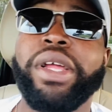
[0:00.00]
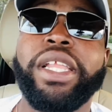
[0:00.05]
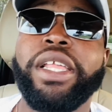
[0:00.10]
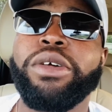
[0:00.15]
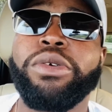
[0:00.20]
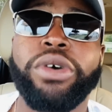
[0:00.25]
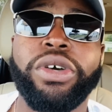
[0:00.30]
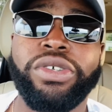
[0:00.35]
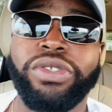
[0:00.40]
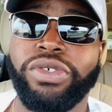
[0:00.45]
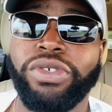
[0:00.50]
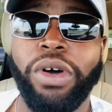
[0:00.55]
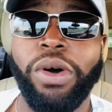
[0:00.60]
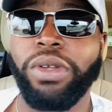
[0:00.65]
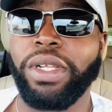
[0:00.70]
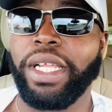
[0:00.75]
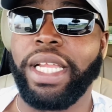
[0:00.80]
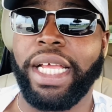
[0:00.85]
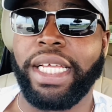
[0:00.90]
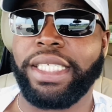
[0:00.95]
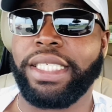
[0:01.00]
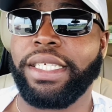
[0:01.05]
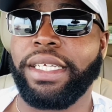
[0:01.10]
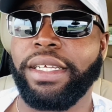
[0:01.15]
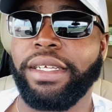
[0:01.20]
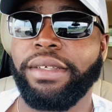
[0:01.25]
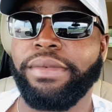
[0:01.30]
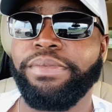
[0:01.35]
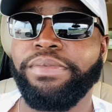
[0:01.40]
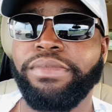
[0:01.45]
little control of that
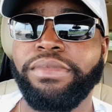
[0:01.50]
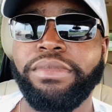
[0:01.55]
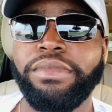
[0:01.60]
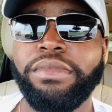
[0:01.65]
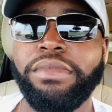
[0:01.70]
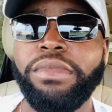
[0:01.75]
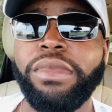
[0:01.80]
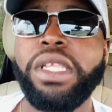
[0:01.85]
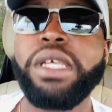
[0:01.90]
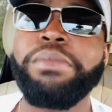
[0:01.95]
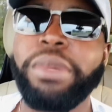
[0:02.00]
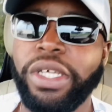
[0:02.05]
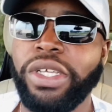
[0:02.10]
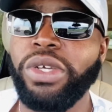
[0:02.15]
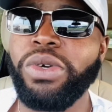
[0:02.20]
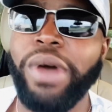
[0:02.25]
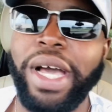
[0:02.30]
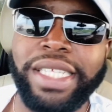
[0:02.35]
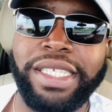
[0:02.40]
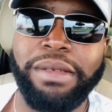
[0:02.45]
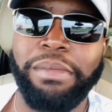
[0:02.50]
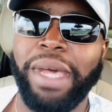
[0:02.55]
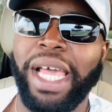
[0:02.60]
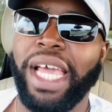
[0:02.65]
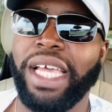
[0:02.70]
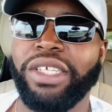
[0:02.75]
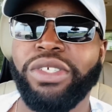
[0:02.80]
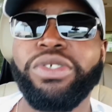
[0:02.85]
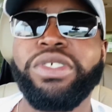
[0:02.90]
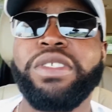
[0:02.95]
shit. But you as a
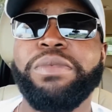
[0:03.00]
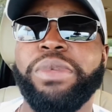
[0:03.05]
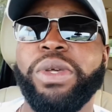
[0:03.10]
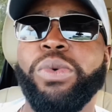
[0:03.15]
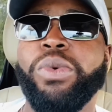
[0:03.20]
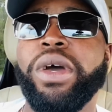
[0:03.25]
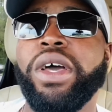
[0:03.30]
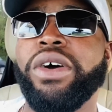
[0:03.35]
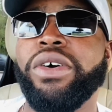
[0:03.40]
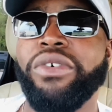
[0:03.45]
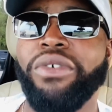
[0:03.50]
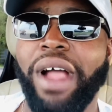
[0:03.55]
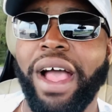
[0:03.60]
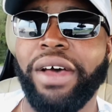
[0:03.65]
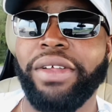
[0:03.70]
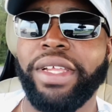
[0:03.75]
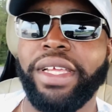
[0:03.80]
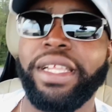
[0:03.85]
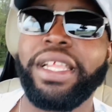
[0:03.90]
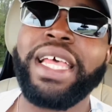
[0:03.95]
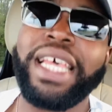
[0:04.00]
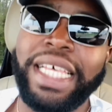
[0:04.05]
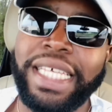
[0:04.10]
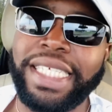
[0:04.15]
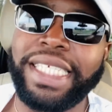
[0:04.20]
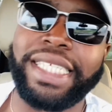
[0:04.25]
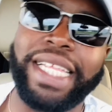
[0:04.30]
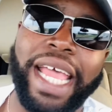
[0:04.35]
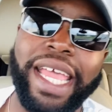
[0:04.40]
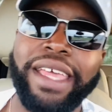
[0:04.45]
man, you should be well grounded.
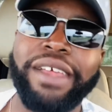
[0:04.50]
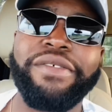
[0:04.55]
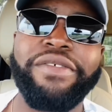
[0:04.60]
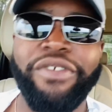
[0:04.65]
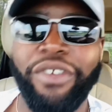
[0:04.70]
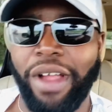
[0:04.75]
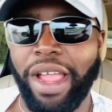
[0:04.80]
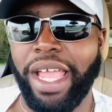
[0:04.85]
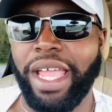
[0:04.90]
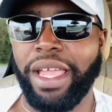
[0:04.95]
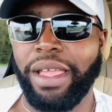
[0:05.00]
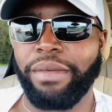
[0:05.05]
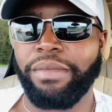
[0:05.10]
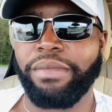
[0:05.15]
Stay in frame.